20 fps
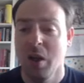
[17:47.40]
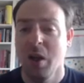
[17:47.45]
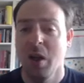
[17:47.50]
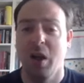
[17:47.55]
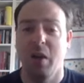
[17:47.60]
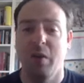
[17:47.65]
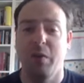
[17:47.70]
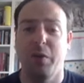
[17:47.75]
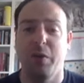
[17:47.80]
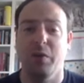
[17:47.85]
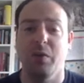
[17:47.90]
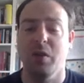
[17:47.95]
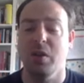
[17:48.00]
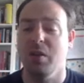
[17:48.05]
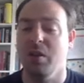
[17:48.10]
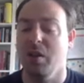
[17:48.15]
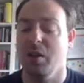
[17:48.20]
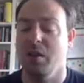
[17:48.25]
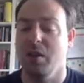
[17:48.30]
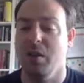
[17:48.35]
in
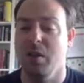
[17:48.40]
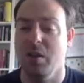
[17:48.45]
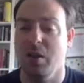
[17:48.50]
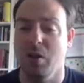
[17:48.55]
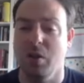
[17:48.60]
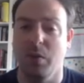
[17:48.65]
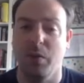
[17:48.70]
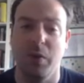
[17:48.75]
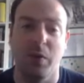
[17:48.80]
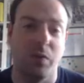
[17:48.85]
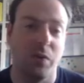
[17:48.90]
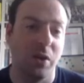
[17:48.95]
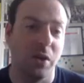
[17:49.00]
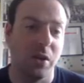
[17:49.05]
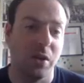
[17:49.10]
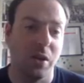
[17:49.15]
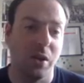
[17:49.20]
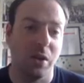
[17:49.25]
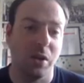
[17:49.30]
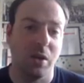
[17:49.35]
1562 to
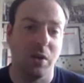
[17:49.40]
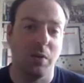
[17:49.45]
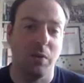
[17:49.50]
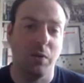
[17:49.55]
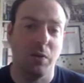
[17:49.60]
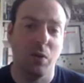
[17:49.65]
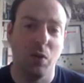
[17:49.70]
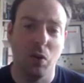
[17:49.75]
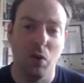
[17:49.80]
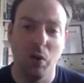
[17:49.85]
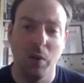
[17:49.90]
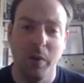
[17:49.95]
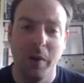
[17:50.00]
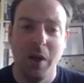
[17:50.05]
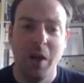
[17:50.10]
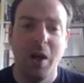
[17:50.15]
1564,